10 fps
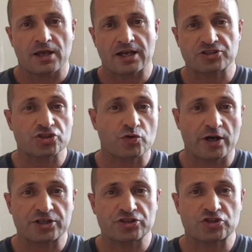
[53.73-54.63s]

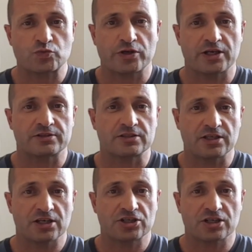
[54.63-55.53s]
situations where
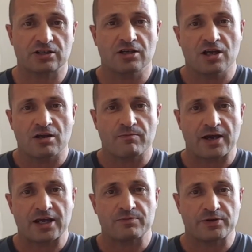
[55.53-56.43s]
detection
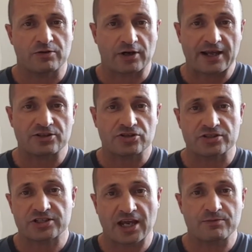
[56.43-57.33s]
may be related to the
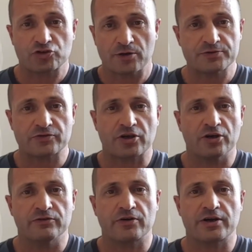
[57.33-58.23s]
same types of
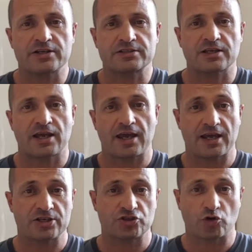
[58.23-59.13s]
covariates
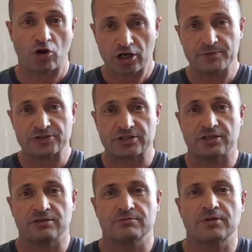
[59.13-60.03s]
as your
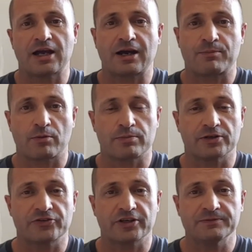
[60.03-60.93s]
occupancy
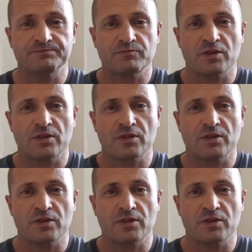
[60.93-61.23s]
probability.